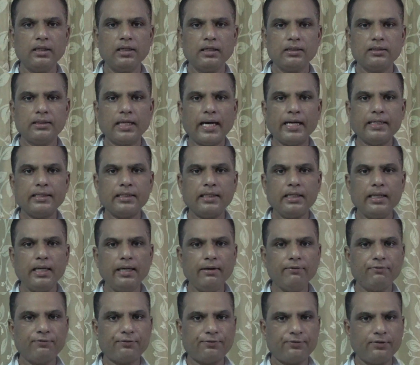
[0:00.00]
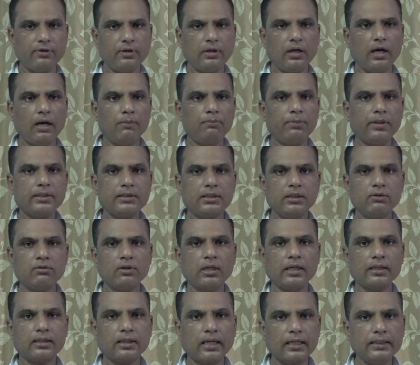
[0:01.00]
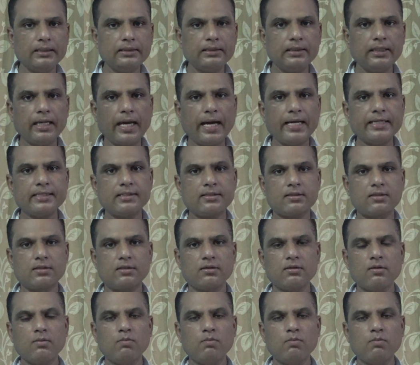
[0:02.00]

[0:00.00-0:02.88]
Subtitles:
that if a particular country has